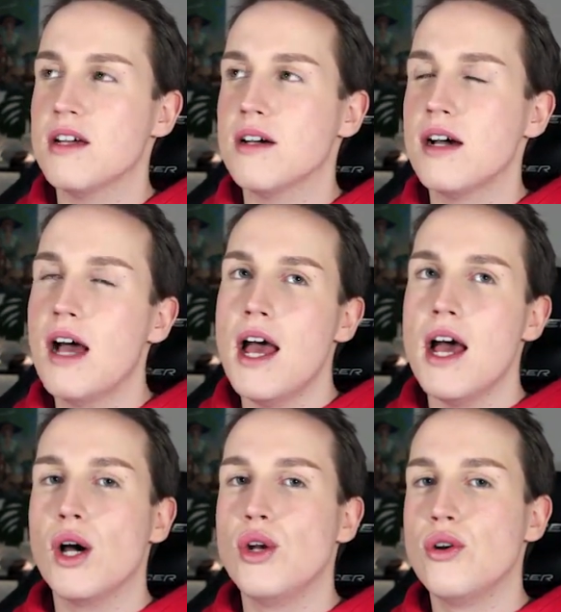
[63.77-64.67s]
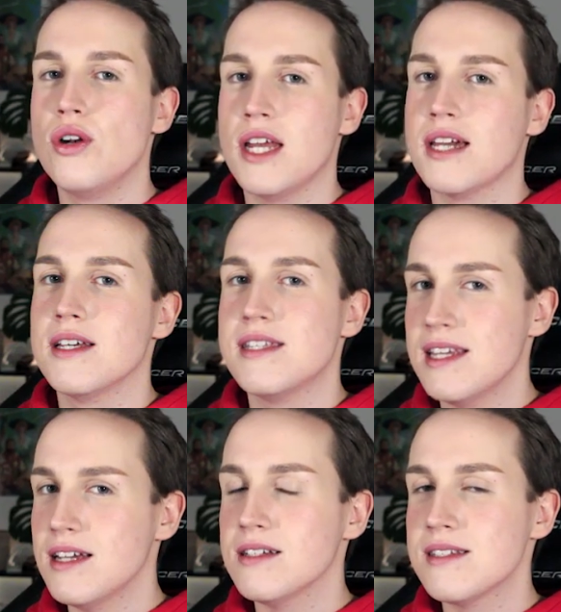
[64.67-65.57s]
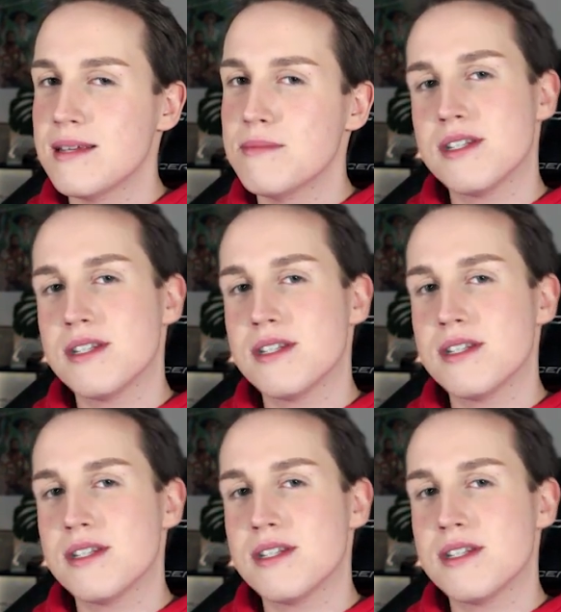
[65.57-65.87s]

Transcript: like a single sim